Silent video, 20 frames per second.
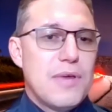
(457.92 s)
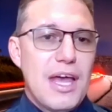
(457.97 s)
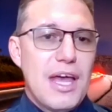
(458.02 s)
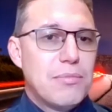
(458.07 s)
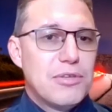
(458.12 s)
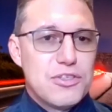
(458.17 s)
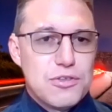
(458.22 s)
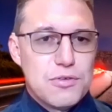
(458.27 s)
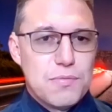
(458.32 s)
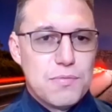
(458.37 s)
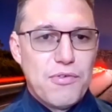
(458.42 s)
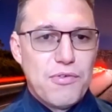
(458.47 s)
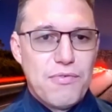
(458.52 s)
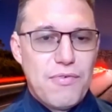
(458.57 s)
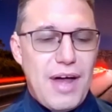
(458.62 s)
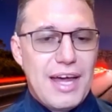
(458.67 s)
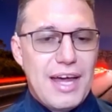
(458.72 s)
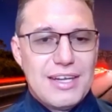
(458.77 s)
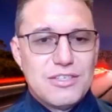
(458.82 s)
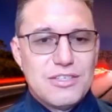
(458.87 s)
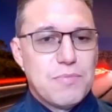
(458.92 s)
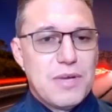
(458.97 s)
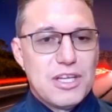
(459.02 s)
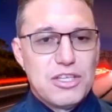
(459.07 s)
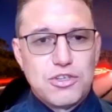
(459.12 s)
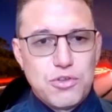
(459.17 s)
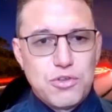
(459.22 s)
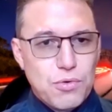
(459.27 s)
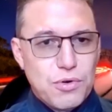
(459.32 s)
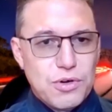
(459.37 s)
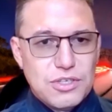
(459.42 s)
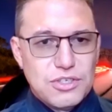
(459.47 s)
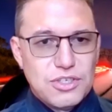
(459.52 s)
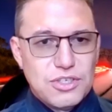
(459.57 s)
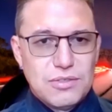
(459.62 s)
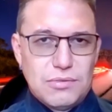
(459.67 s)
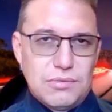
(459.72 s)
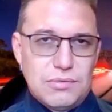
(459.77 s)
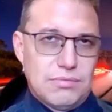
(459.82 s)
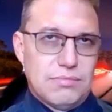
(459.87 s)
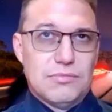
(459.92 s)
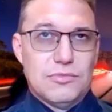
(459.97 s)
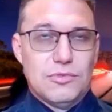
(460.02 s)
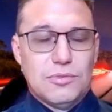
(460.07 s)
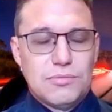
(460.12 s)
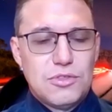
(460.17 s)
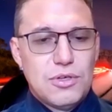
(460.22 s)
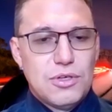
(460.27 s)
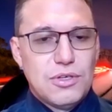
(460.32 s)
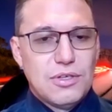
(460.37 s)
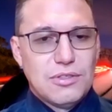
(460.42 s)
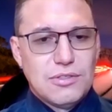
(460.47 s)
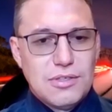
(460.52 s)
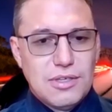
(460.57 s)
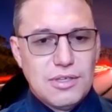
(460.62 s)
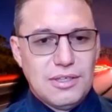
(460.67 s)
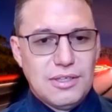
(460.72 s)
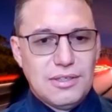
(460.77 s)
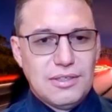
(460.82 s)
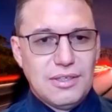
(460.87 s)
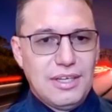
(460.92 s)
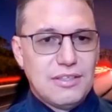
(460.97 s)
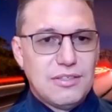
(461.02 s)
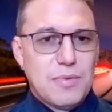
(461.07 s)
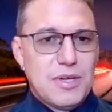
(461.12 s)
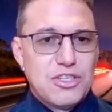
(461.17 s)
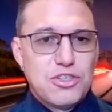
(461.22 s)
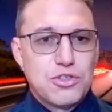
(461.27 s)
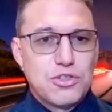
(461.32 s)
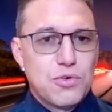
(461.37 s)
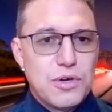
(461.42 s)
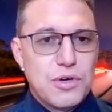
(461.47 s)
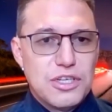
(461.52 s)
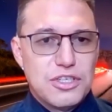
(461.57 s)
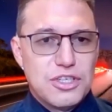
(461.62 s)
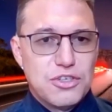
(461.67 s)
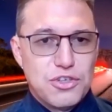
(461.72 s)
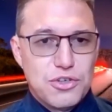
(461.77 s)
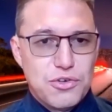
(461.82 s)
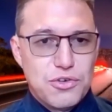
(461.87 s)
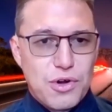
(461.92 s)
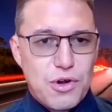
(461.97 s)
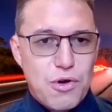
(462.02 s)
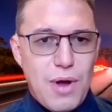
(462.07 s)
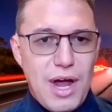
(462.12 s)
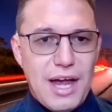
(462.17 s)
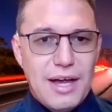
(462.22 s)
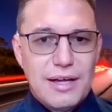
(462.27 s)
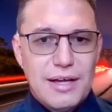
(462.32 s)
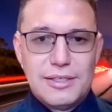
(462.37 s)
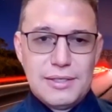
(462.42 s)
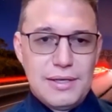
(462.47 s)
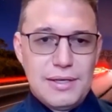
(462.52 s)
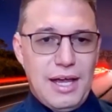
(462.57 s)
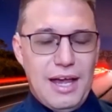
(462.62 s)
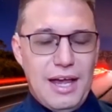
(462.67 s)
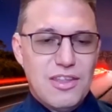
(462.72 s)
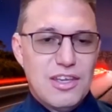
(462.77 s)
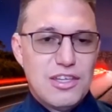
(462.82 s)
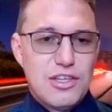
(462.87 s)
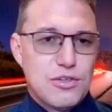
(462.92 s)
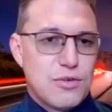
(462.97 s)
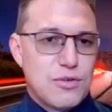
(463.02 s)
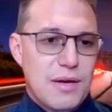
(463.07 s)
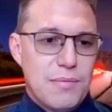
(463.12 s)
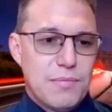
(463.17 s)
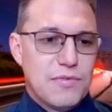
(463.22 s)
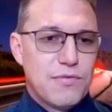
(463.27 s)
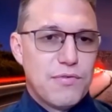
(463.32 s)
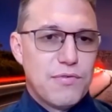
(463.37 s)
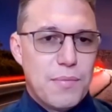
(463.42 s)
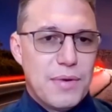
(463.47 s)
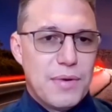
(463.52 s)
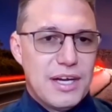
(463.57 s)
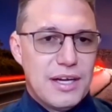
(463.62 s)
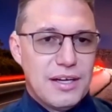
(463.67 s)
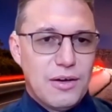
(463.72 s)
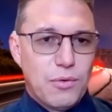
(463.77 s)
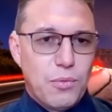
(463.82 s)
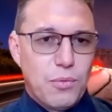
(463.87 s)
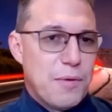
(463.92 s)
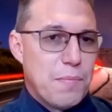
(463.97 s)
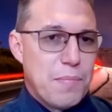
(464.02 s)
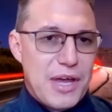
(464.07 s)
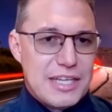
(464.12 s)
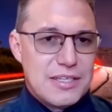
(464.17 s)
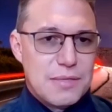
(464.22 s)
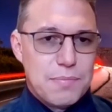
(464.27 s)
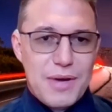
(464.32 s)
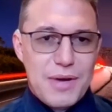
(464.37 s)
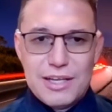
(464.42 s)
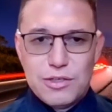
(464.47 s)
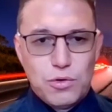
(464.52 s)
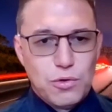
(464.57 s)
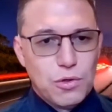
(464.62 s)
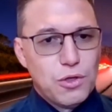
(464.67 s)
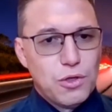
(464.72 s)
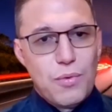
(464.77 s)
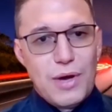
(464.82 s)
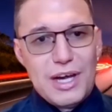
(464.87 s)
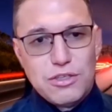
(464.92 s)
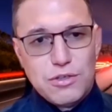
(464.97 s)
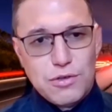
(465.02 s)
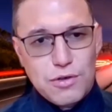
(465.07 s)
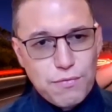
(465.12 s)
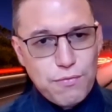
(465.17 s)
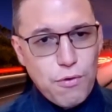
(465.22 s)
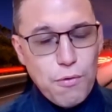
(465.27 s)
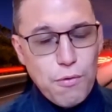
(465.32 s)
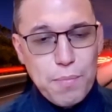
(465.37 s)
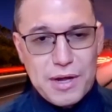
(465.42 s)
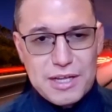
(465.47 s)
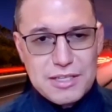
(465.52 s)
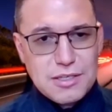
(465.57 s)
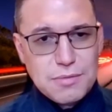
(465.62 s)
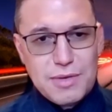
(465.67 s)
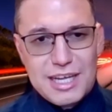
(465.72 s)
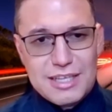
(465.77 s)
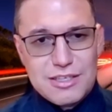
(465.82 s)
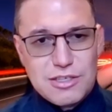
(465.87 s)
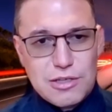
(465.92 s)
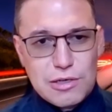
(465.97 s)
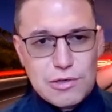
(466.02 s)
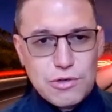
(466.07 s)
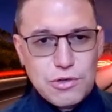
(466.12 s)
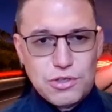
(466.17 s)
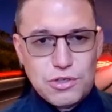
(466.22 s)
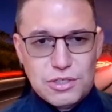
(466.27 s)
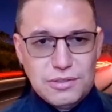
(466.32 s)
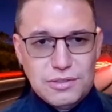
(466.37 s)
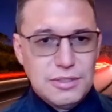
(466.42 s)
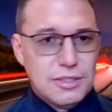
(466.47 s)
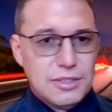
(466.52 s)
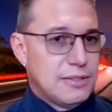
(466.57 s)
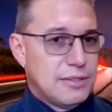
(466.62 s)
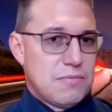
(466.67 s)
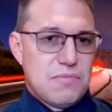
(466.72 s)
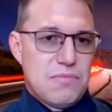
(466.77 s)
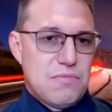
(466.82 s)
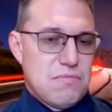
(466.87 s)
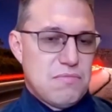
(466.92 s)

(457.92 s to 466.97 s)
to be able to provide as much storage to, to as much storage as you require. And this is going from a one petabyte all the way to a four petabyte solution,